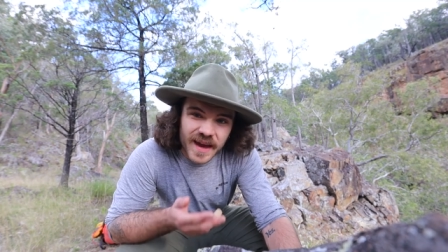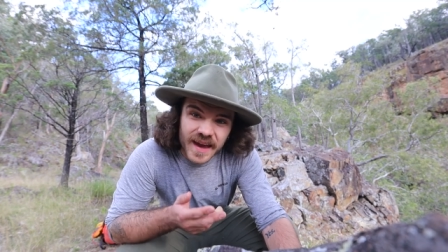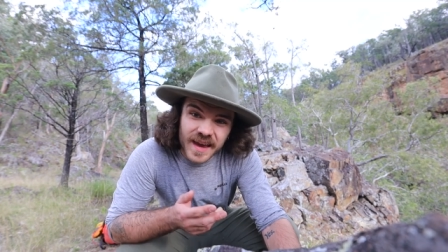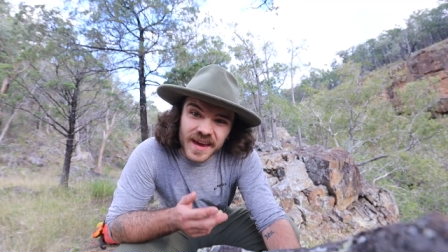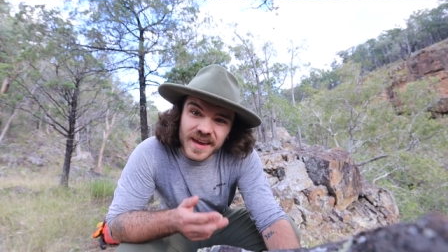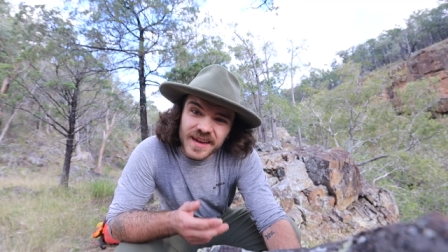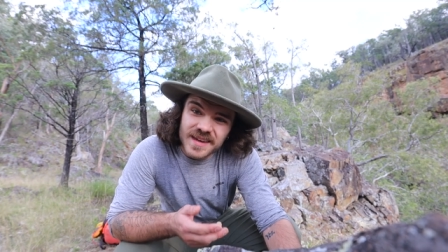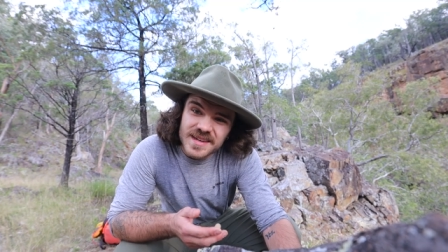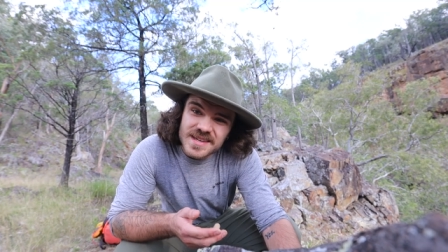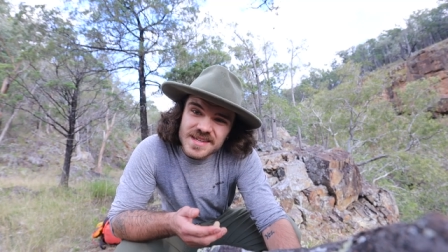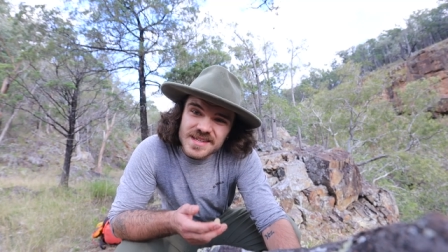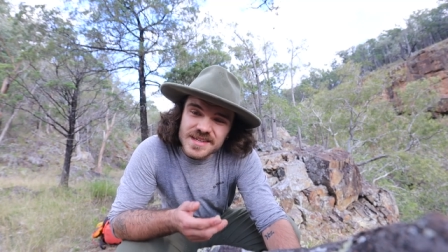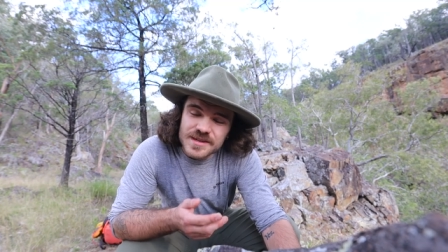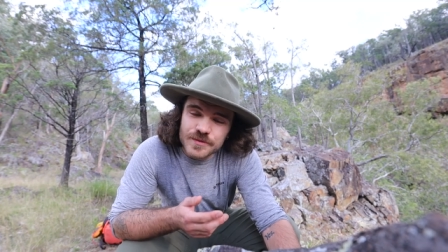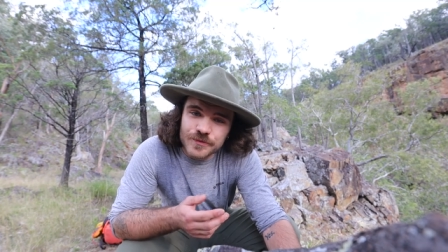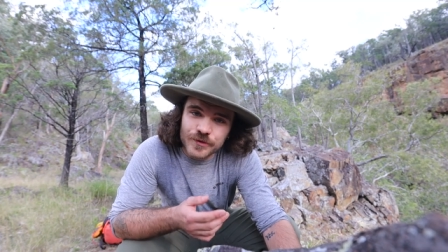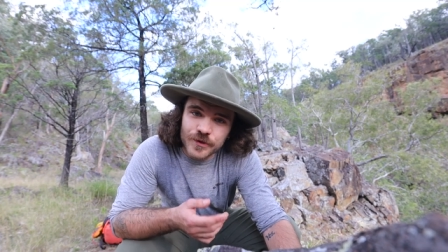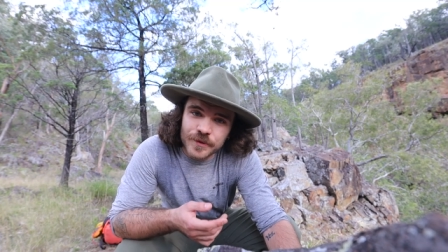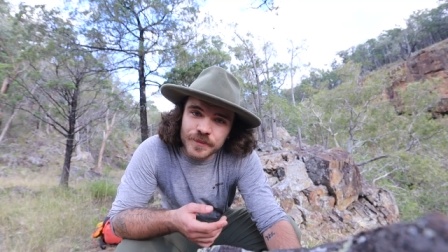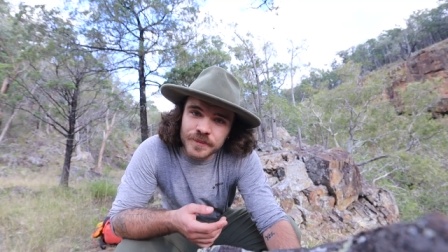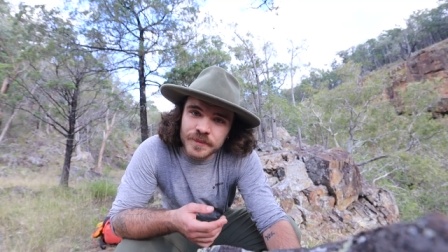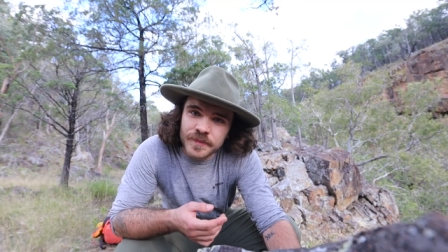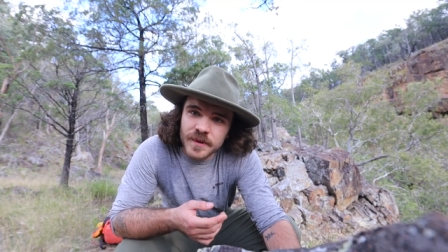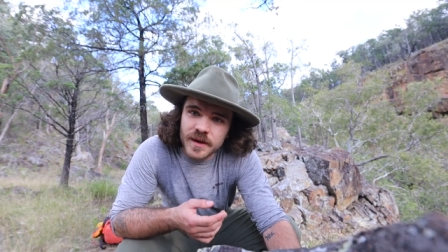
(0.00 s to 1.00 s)
Ks
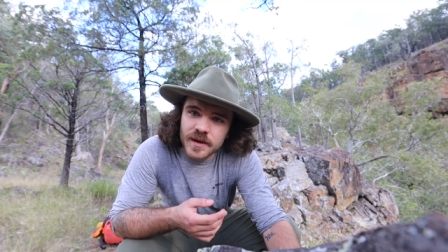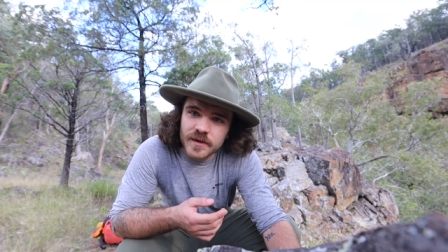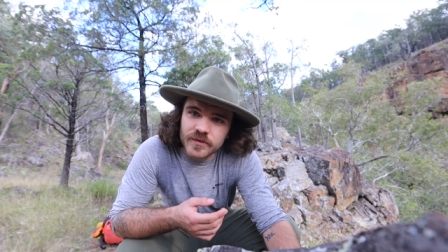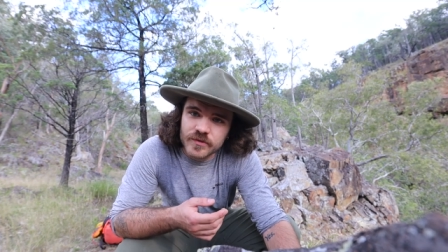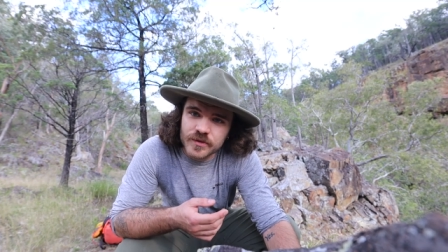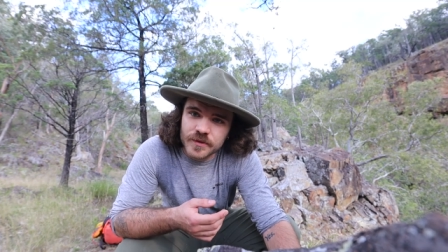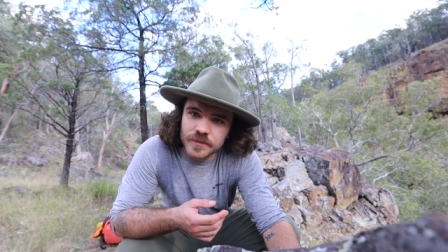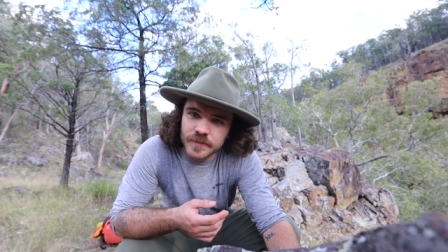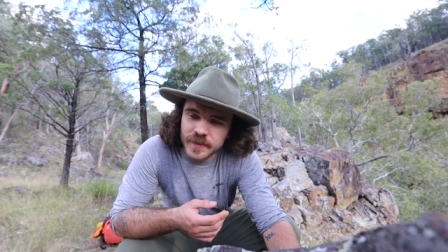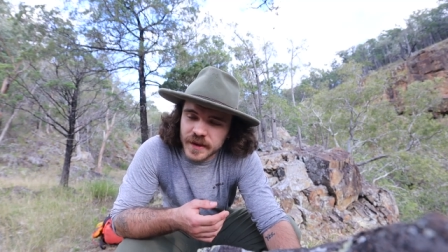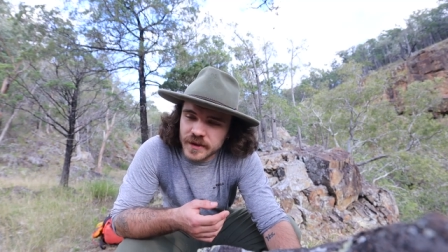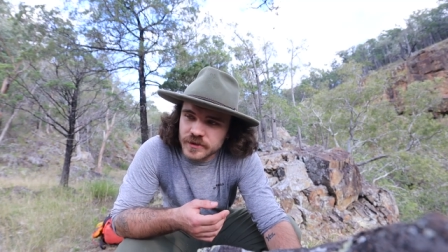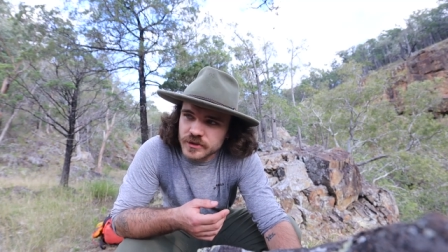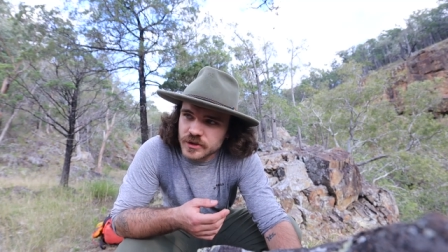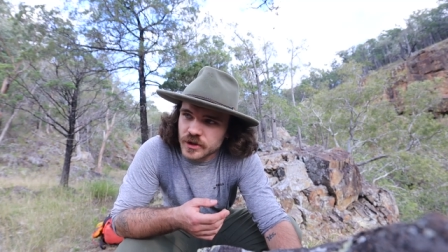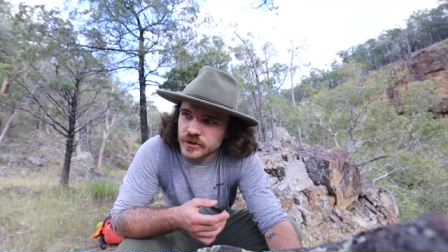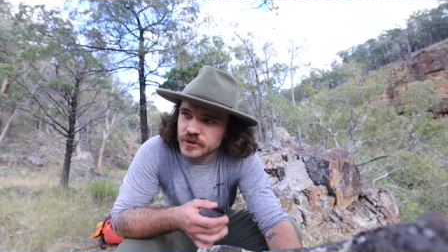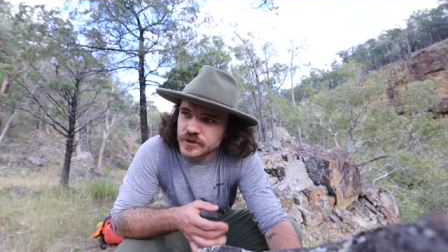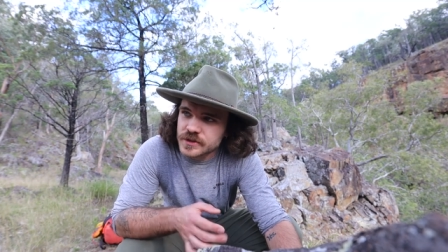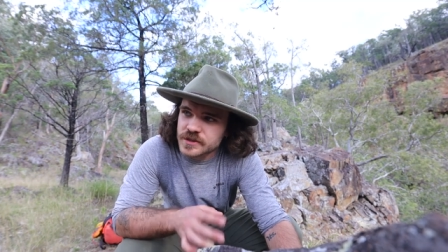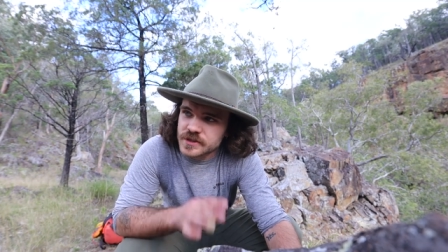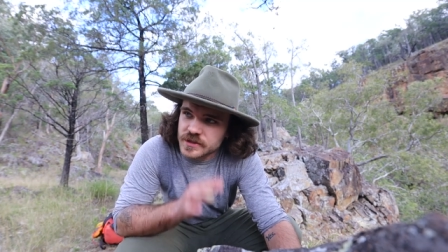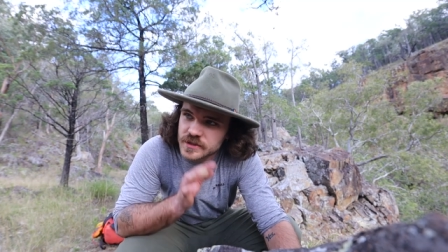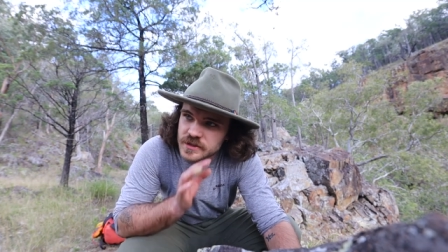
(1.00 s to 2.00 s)
from, from Mount
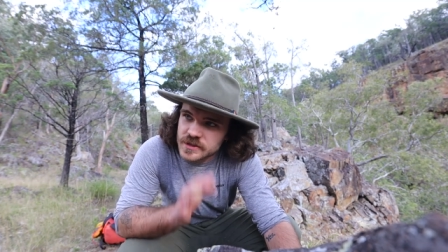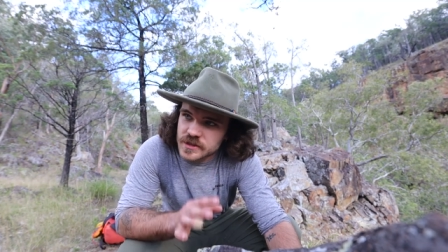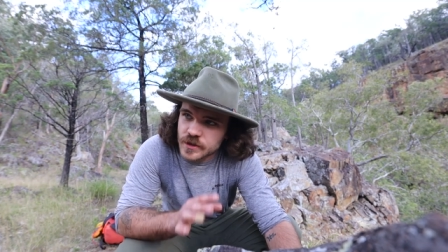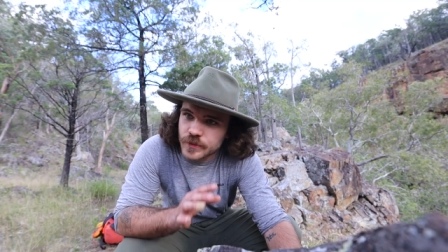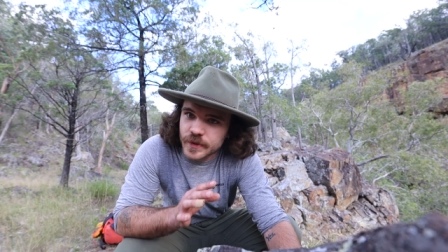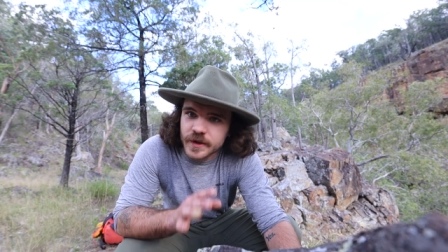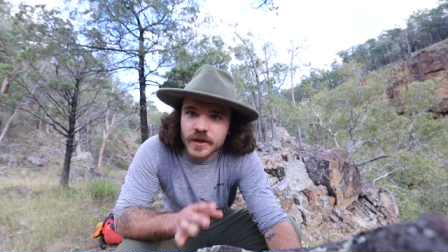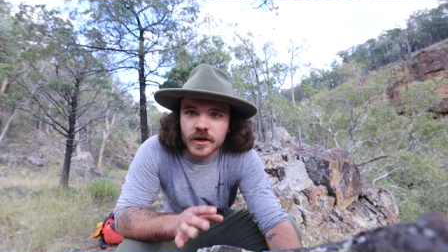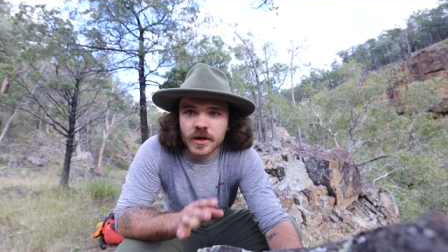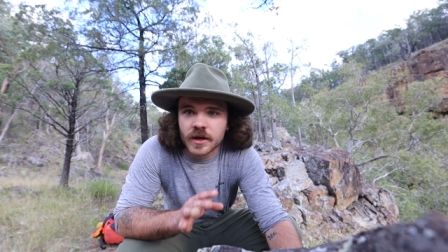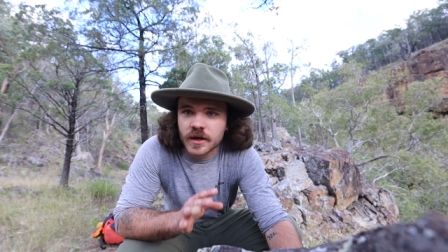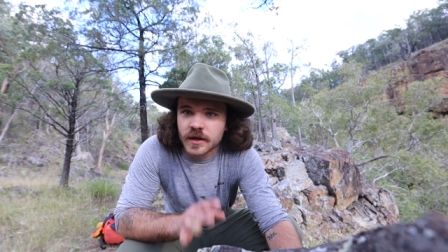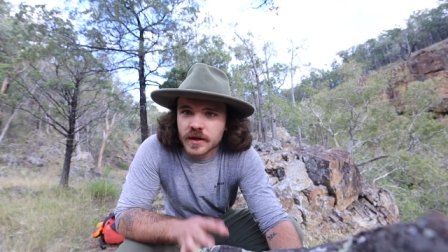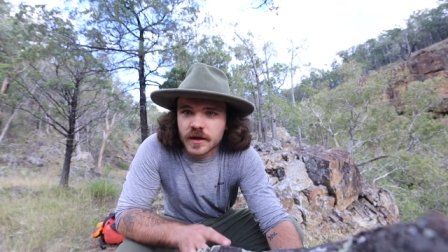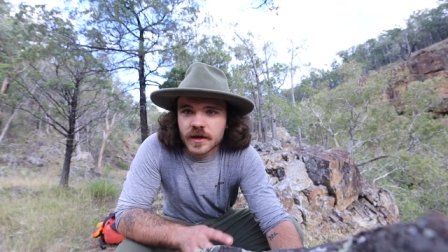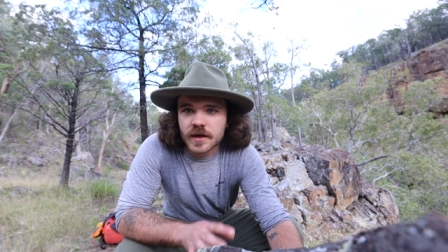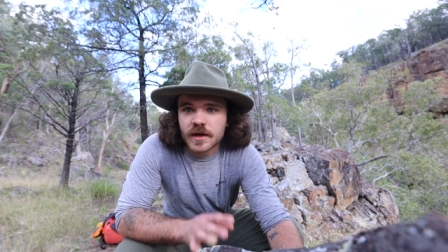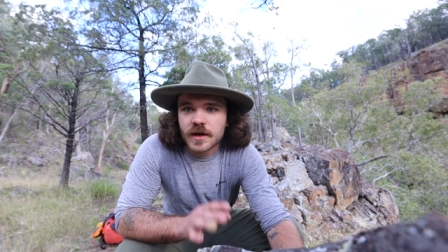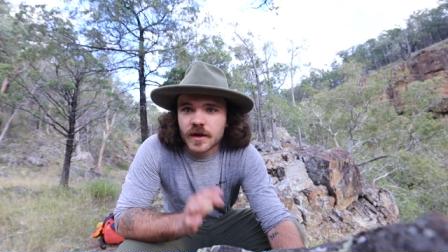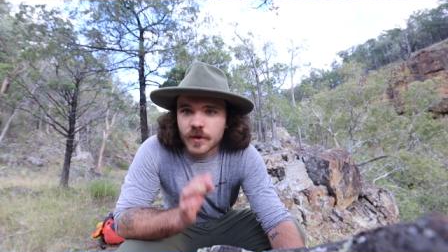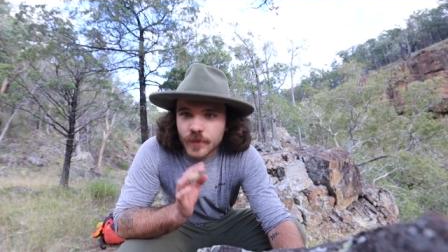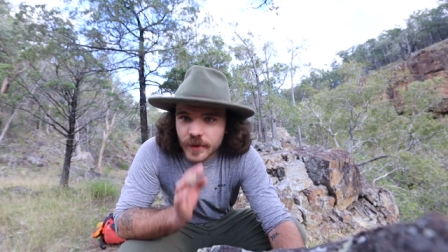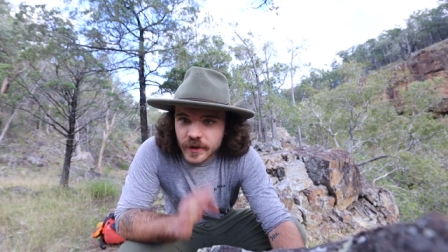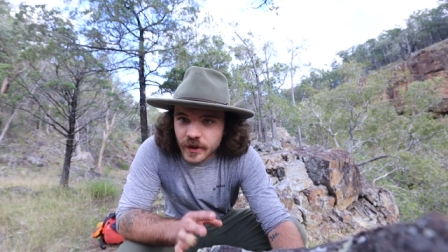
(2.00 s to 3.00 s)
Donaldson, so we're not,
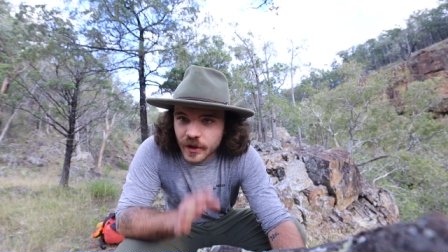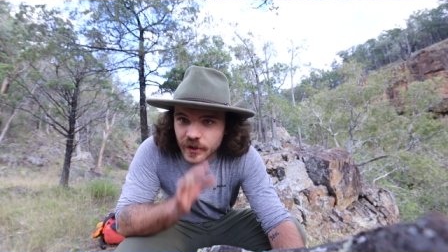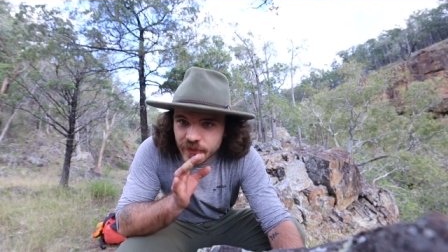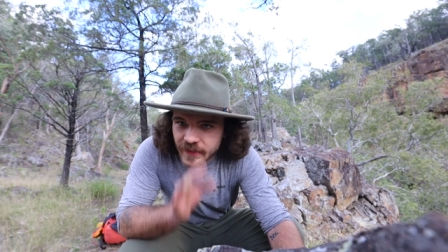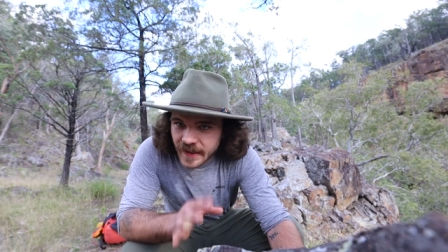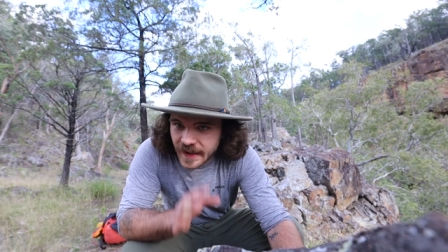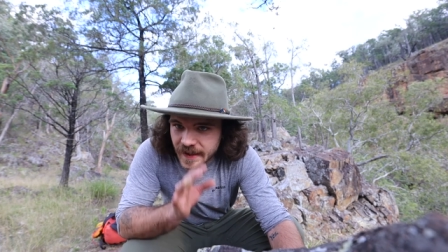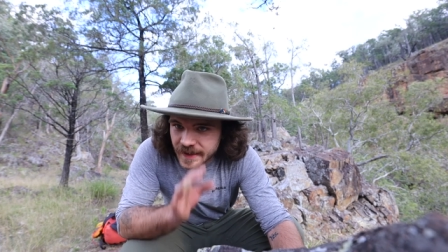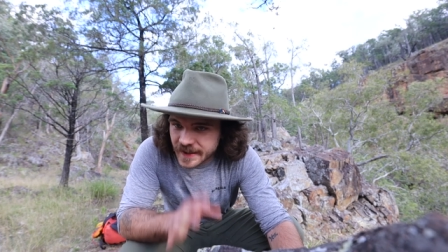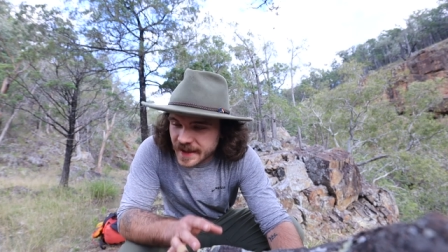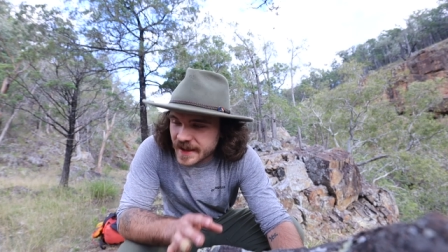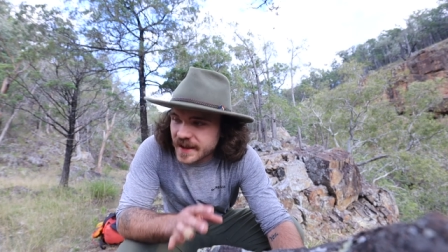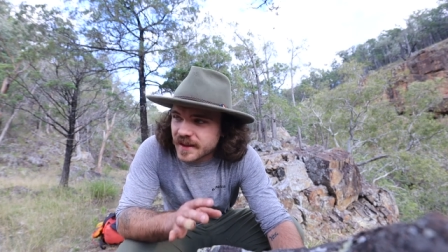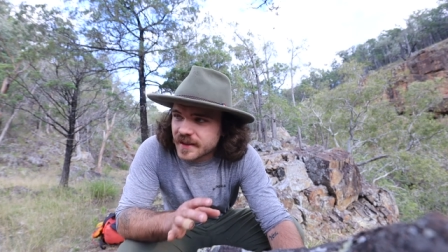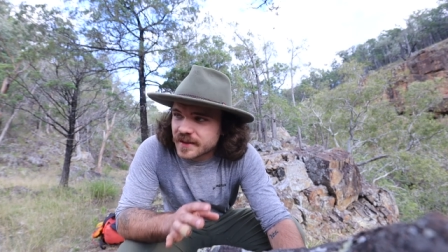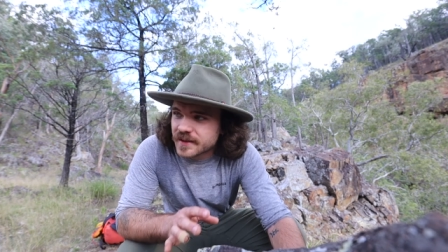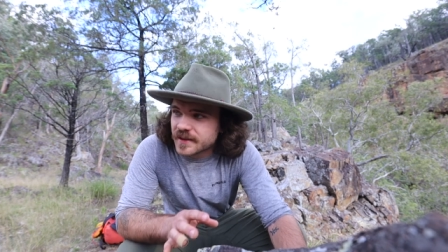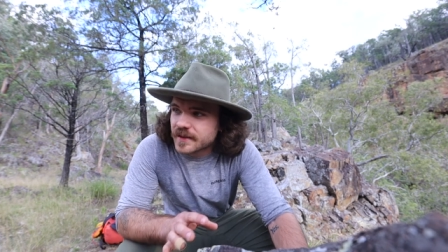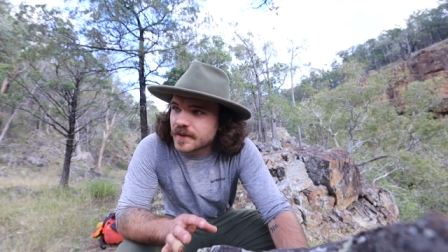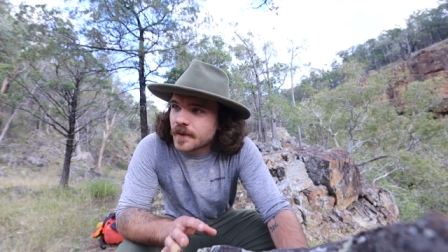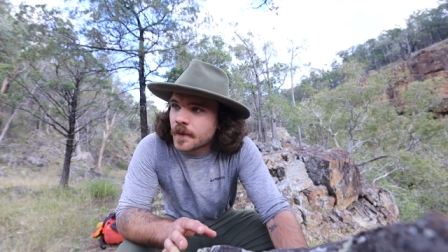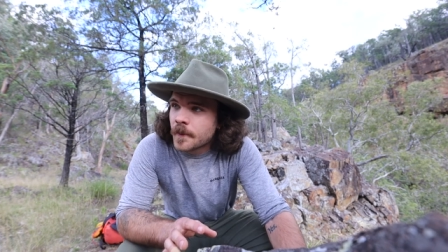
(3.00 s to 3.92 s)
we're not there yet.